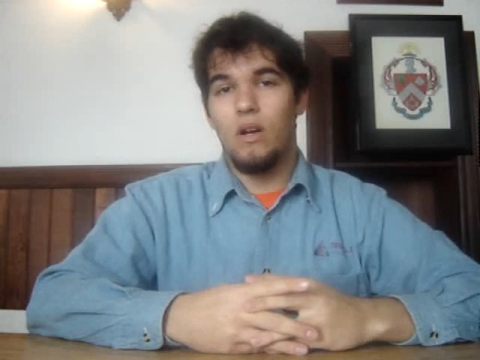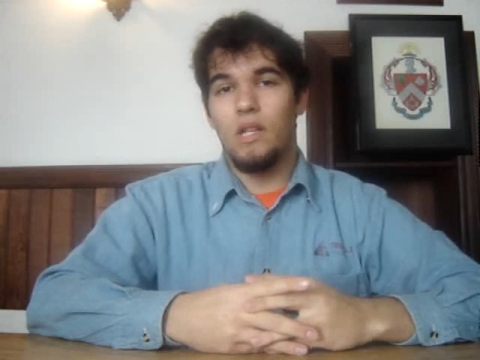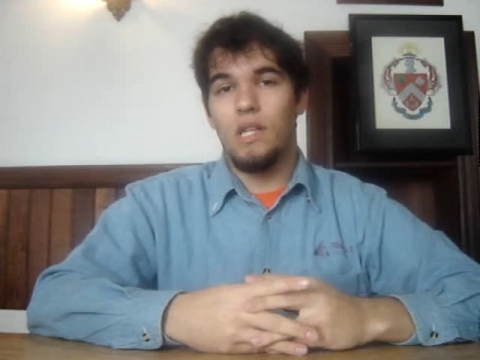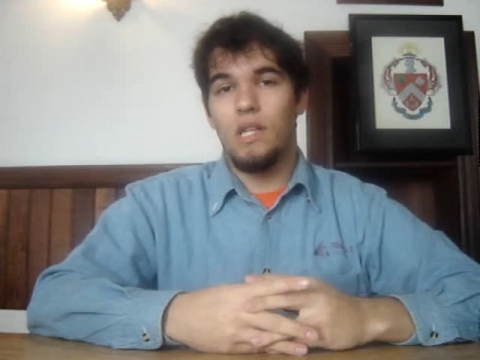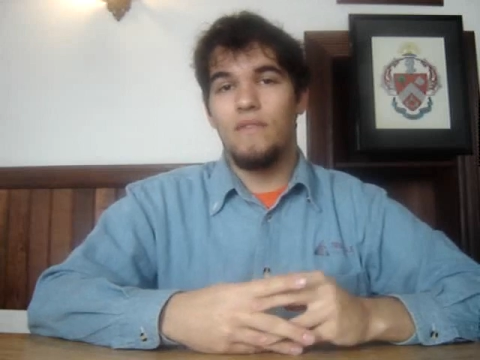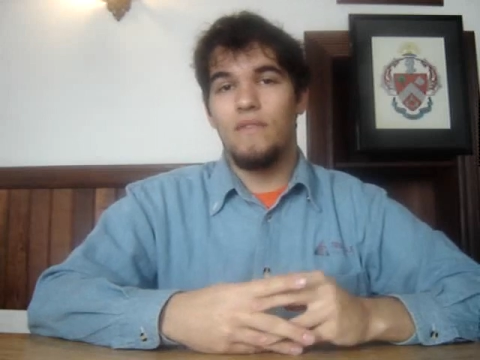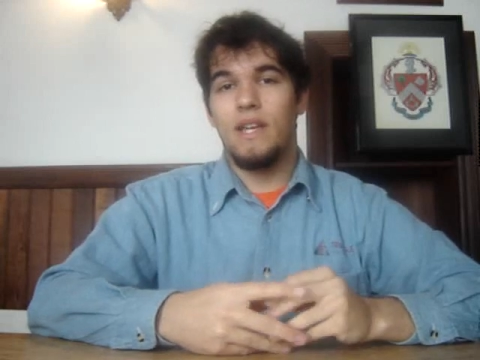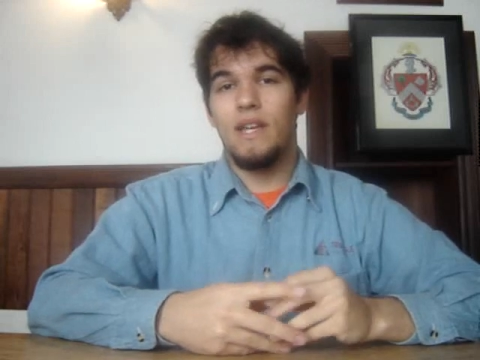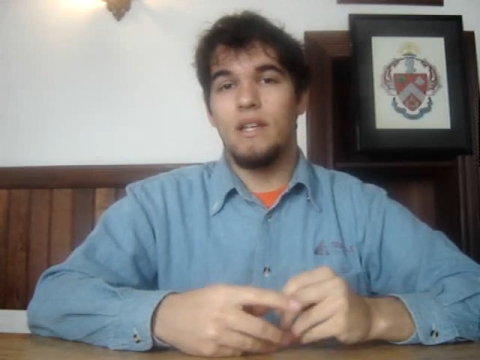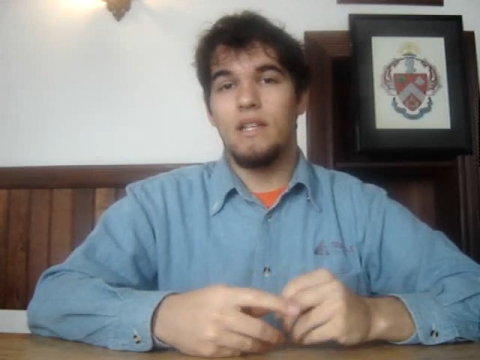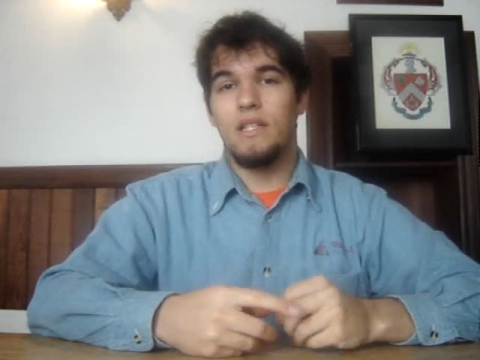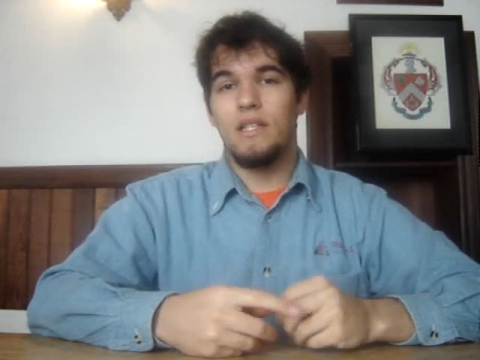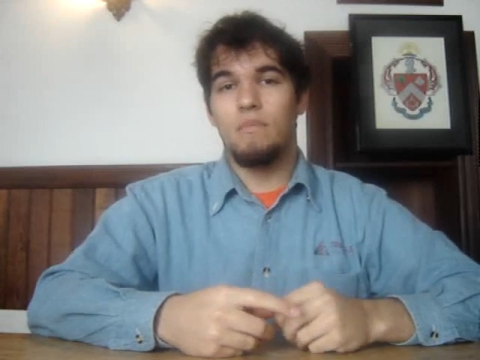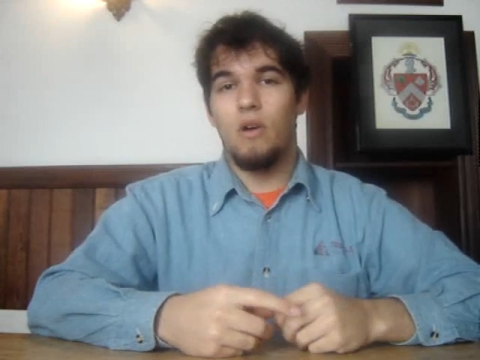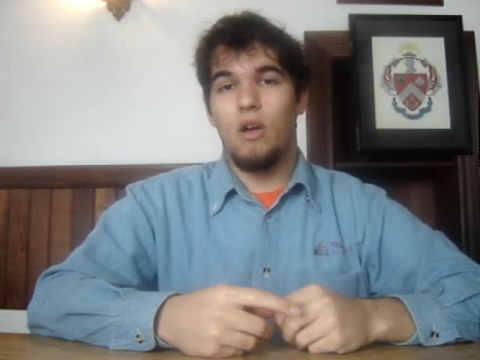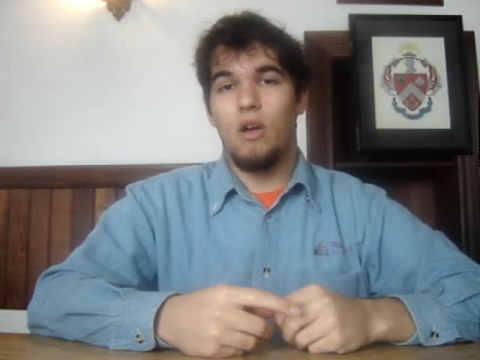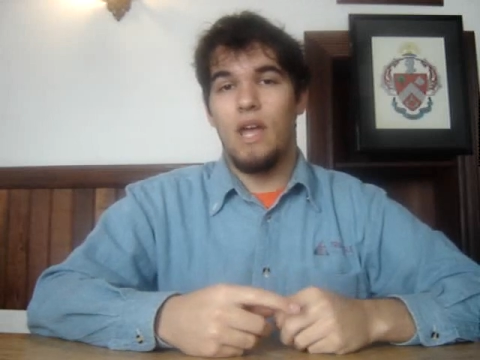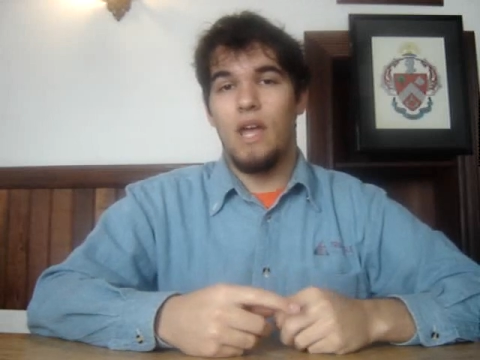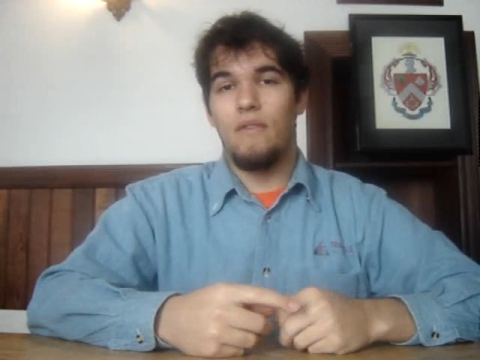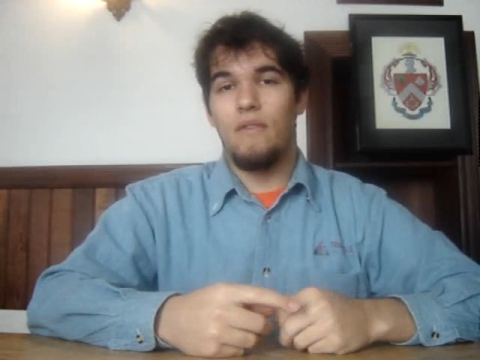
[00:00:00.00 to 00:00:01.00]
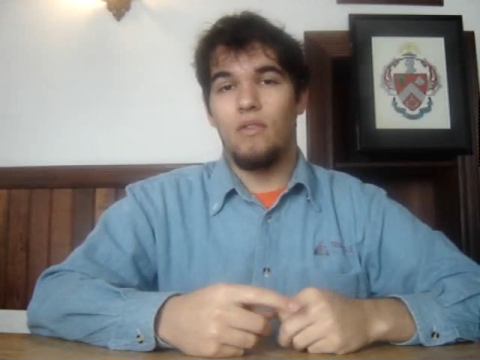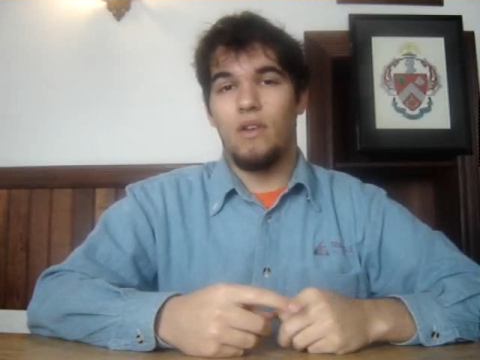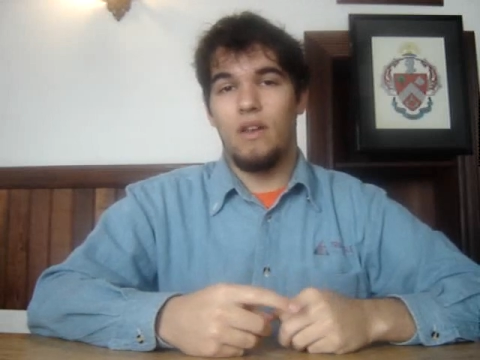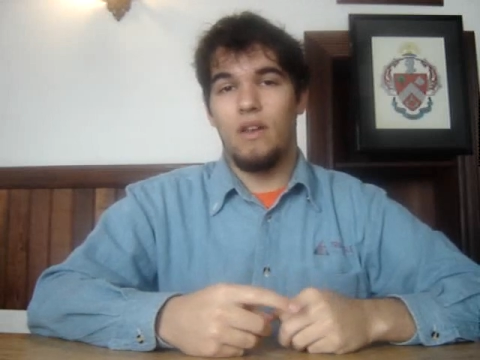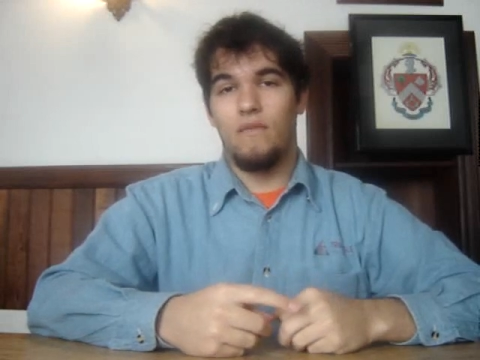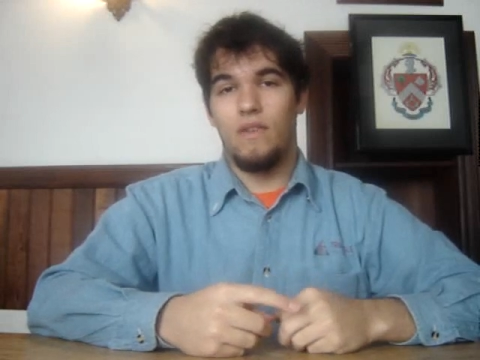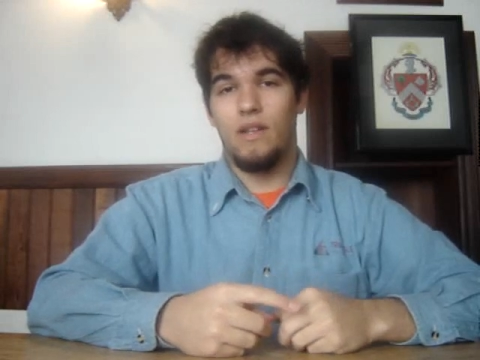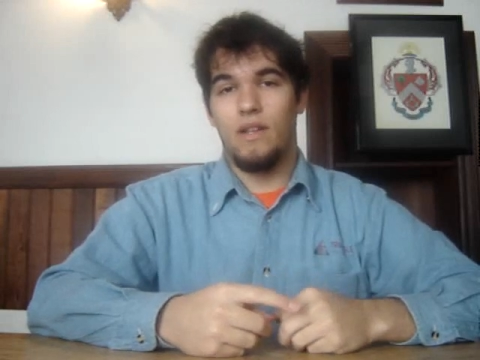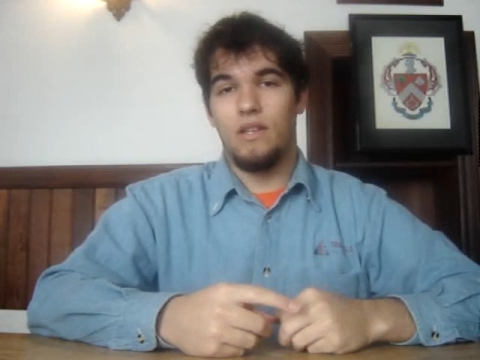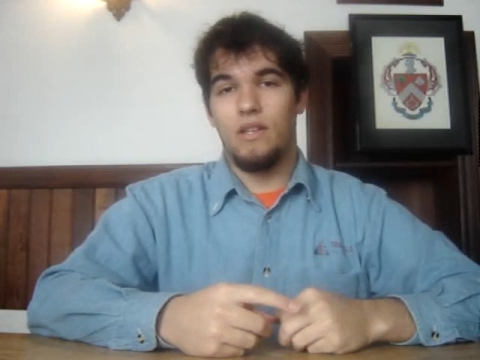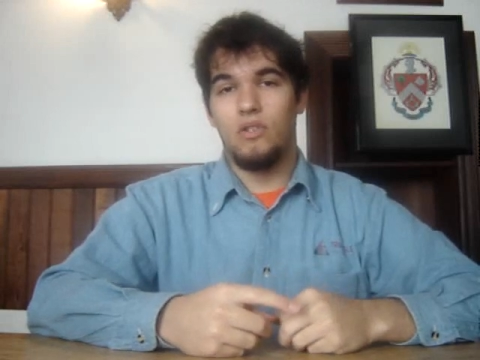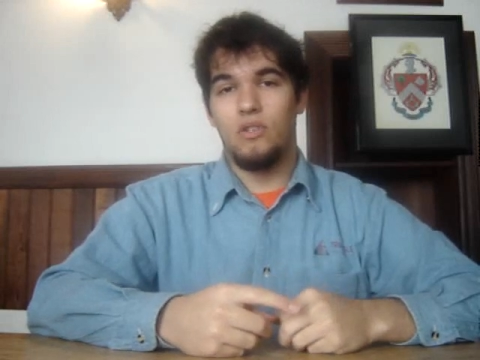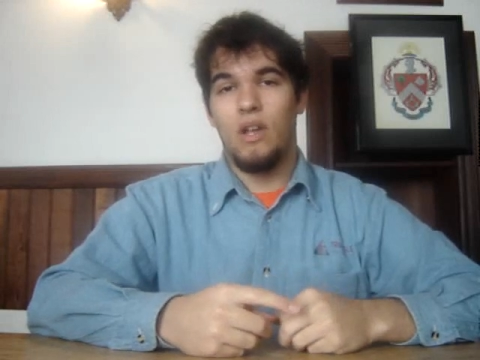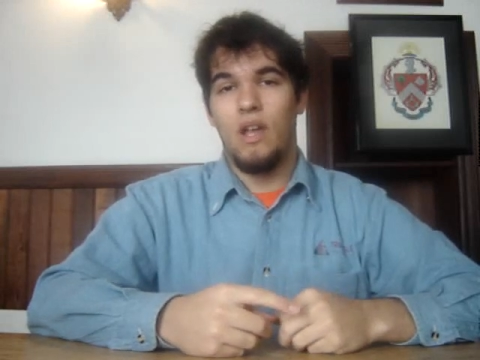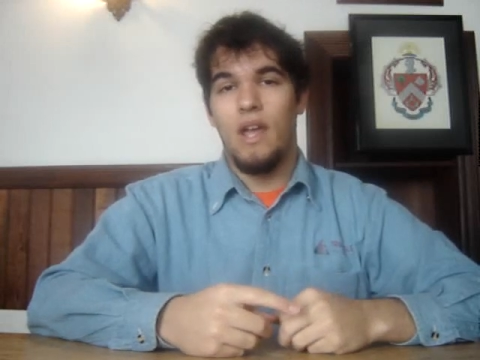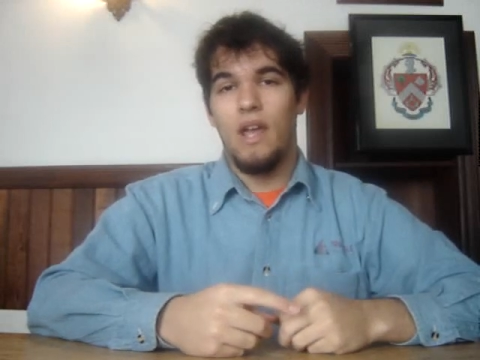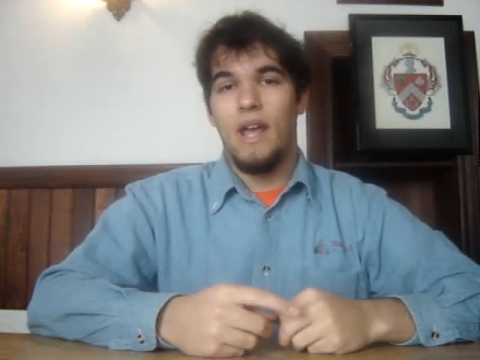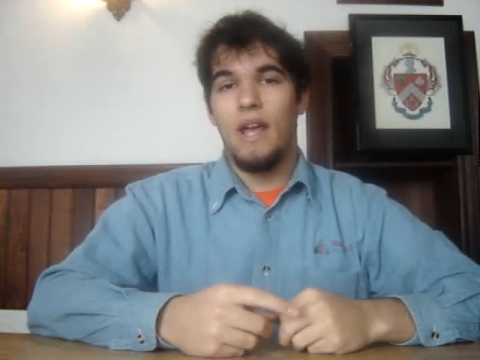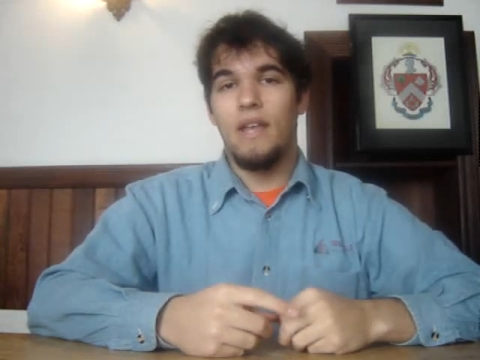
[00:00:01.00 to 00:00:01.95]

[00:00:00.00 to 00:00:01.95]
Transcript: are living in a small African village,